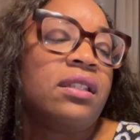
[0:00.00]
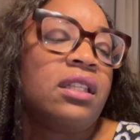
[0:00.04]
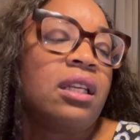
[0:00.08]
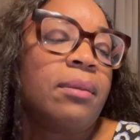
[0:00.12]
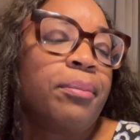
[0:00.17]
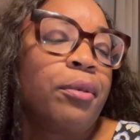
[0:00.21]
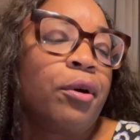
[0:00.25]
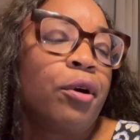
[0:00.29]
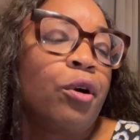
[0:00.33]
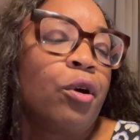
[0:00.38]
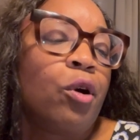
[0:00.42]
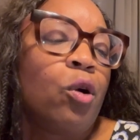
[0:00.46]

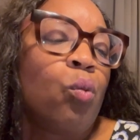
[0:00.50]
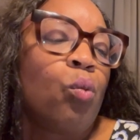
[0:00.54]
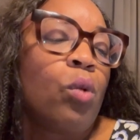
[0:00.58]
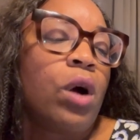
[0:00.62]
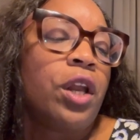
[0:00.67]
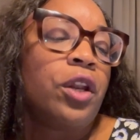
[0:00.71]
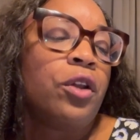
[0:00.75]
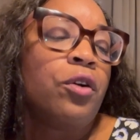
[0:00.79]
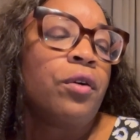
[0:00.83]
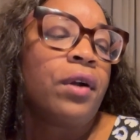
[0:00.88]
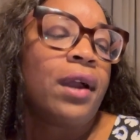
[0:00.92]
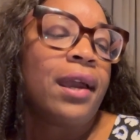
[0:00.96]
zipper,
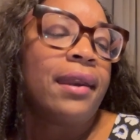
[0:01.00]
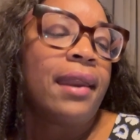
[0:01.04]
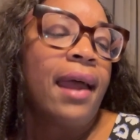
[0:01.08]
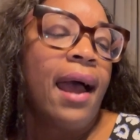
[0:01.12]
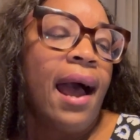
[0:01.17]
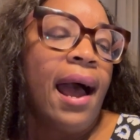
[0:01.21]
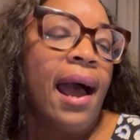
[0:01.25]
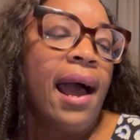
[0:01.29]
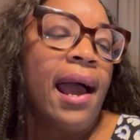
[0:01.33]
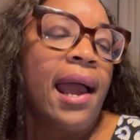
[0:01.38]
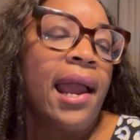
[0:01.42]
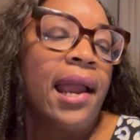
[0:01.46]
1 hook and
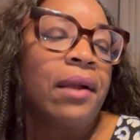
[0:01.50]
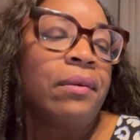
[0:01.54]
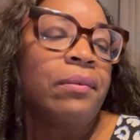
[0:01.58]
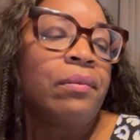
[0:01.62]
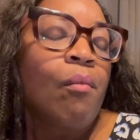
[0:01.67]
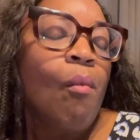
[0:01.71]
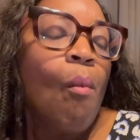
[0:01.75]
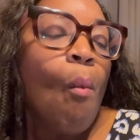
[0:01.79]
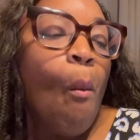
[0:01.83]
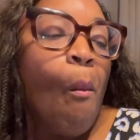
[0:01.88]
eye.